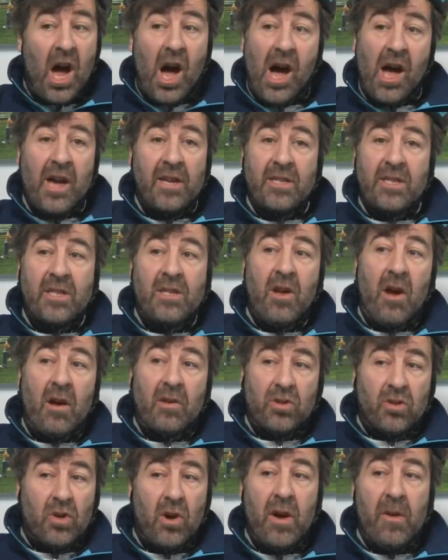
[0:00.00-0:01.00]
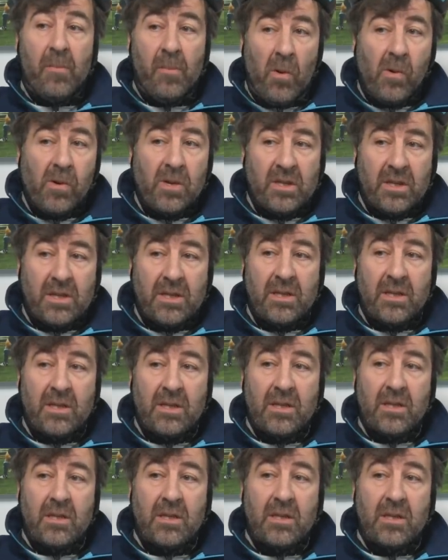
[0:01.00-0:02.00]
I did not try and
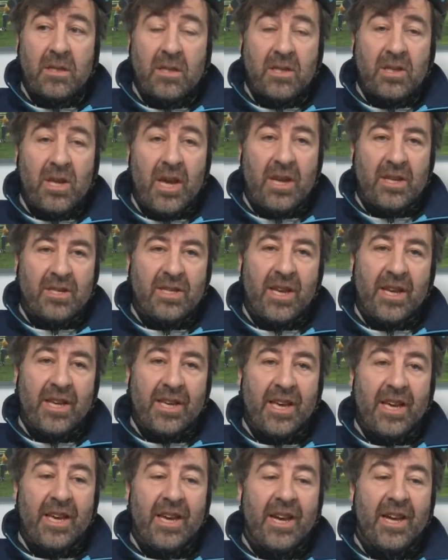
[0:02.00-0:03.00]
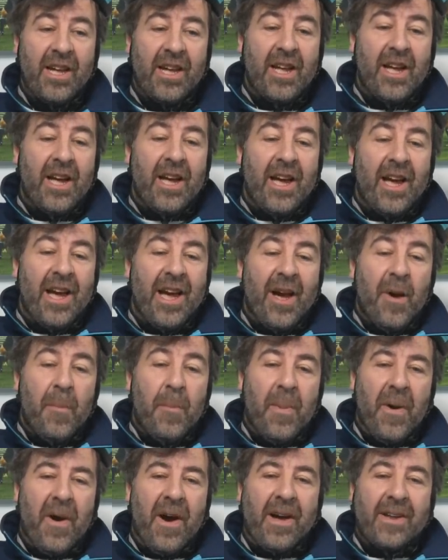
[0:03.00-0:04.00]
poison Denis Hickie.
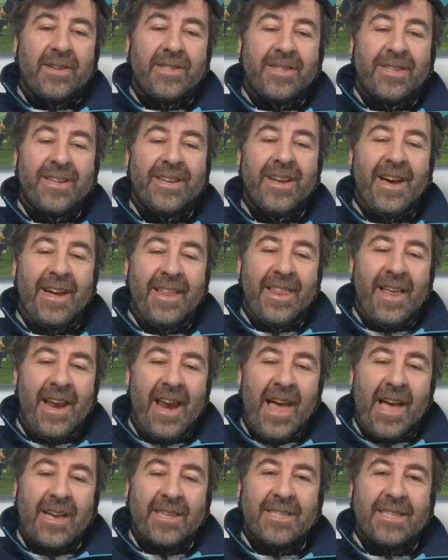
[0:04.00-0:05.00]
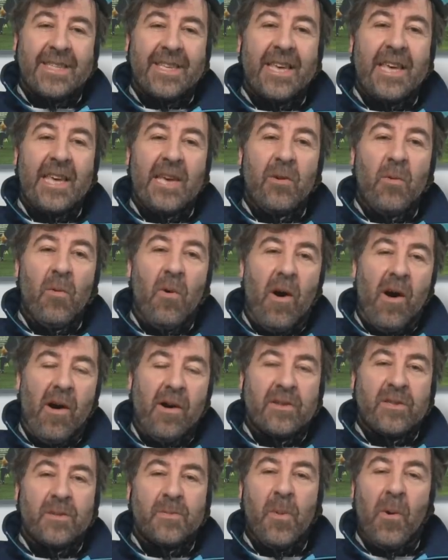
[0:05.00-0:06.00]
but nonetheless, he
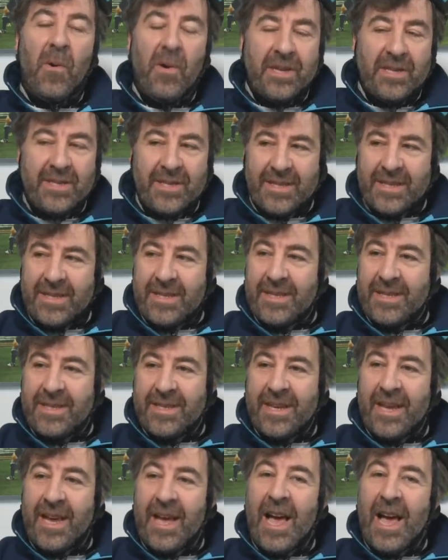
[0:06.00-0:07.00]
was poisoned